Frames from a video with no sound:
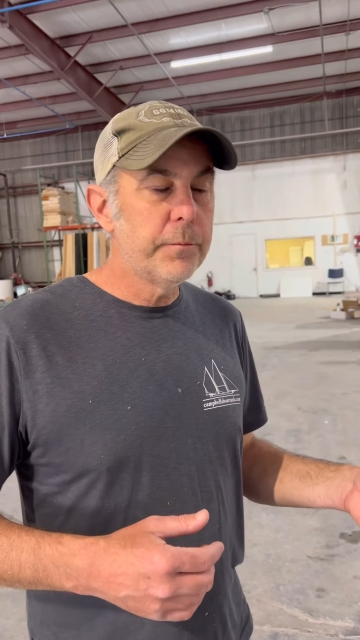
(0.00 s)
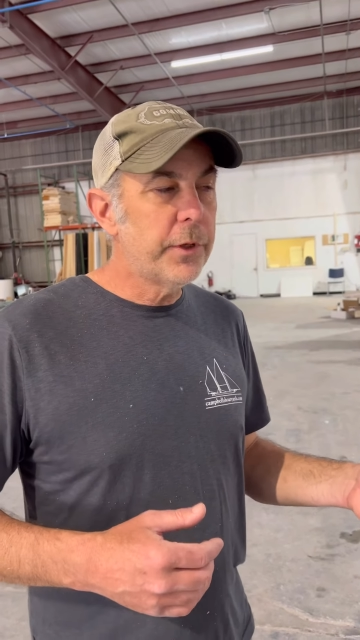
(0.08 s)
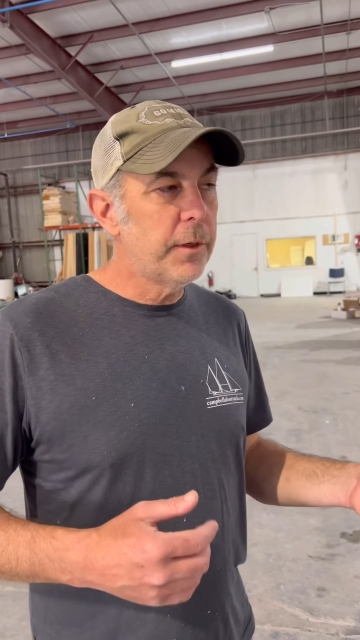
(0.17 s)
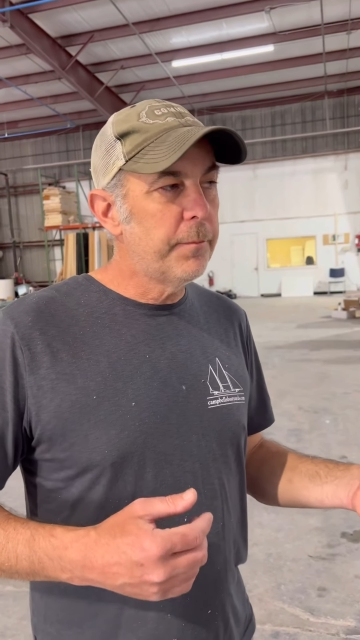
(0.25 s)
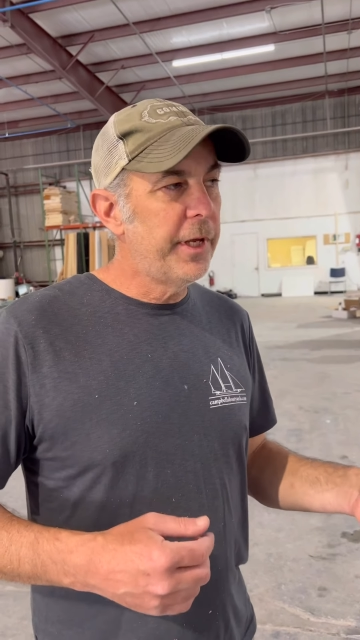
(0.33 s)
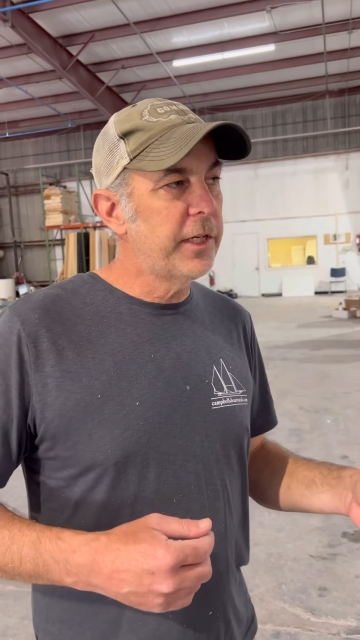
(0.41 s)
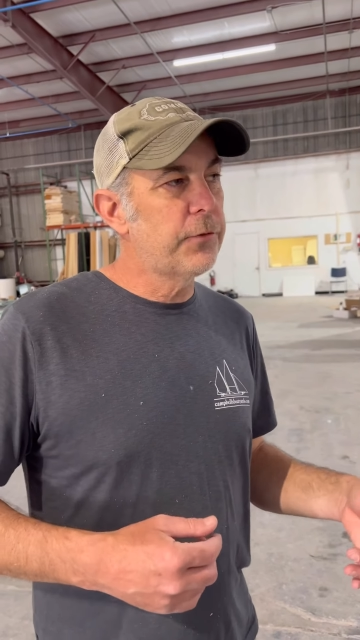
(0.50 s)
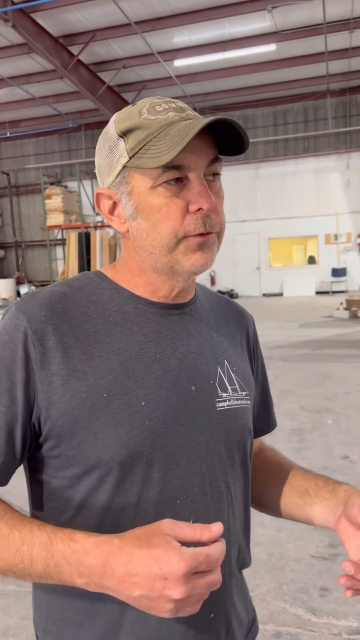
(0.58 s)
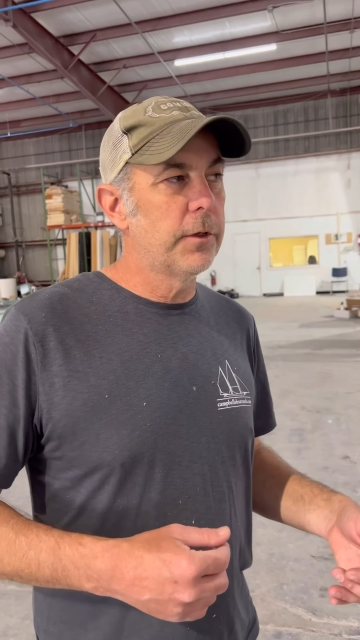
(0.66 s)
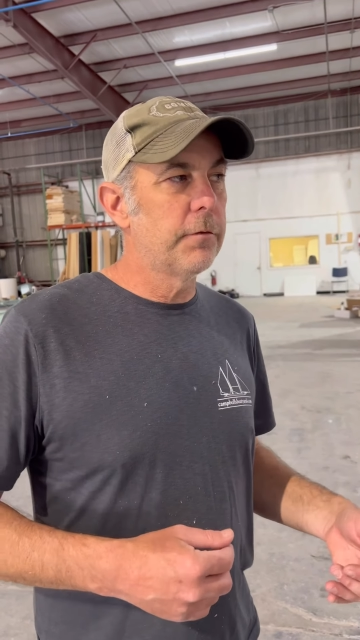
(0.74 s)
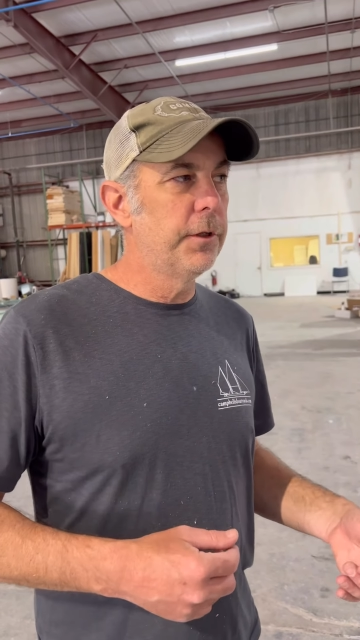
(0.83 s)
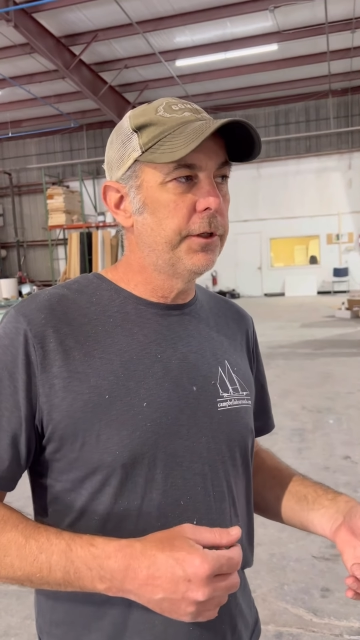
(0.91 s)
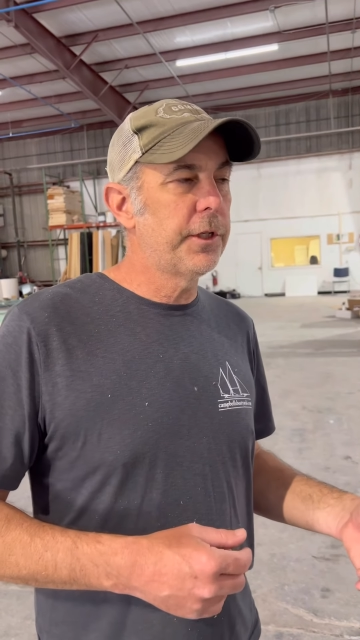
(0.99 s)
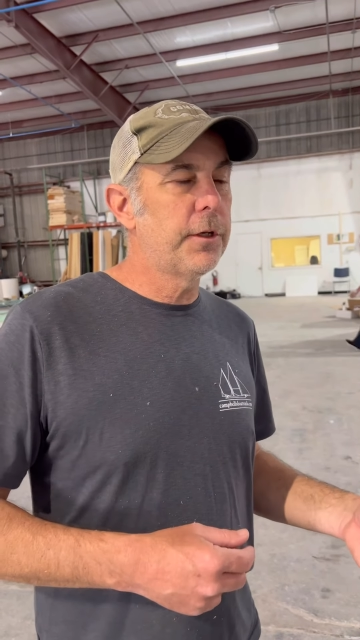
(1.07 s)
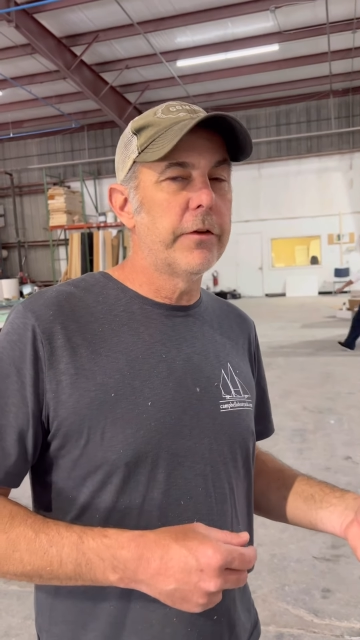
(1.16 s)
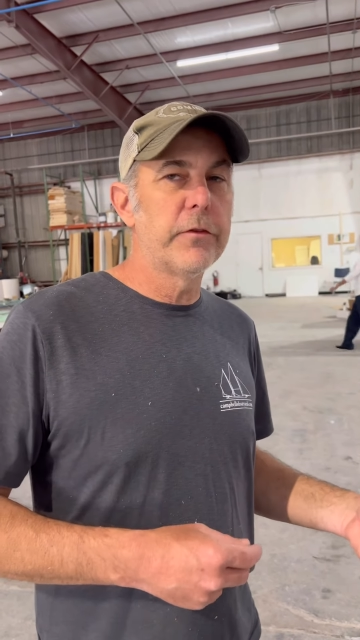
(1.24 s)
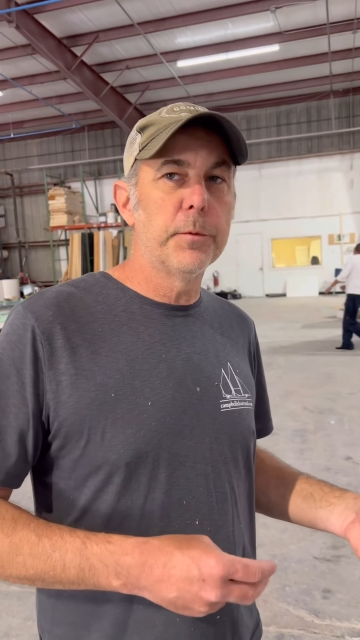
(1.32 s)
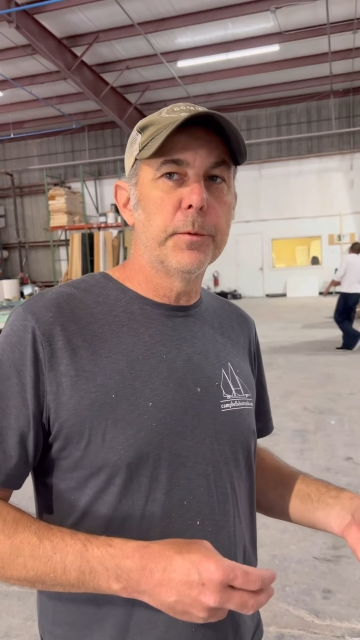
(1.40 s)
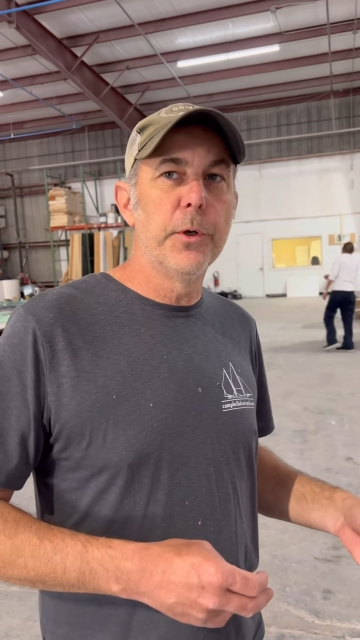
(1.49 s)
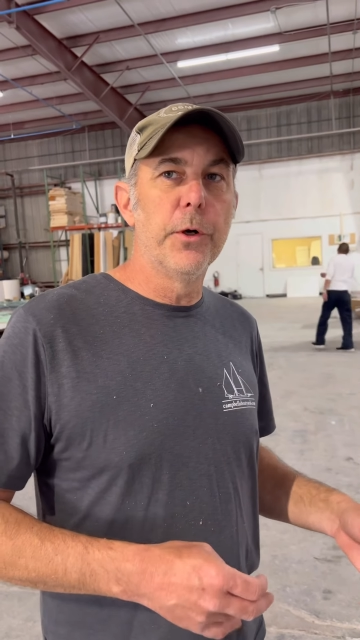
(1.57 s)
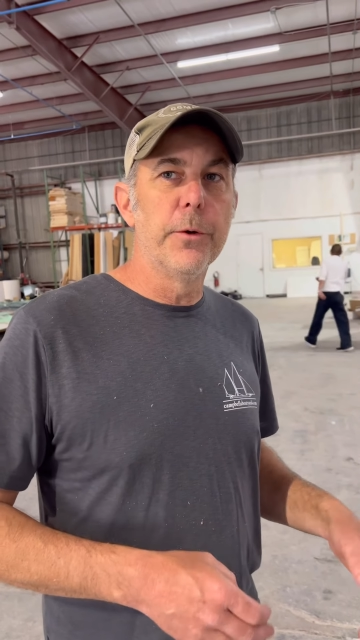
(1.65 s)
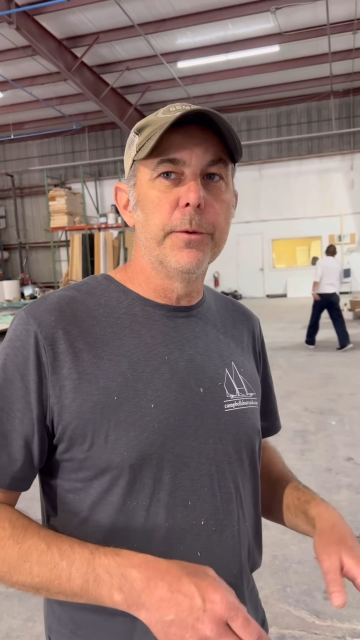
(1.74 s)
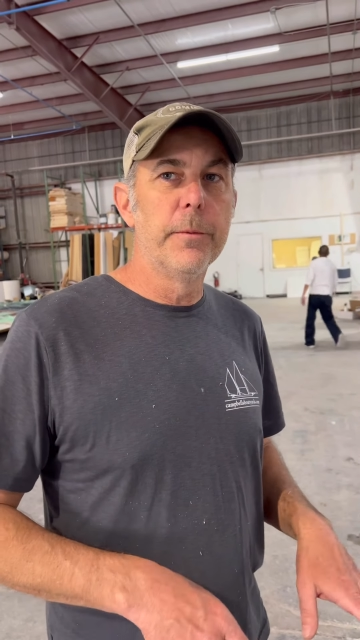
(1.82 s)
but it makes for a really comfortable boat.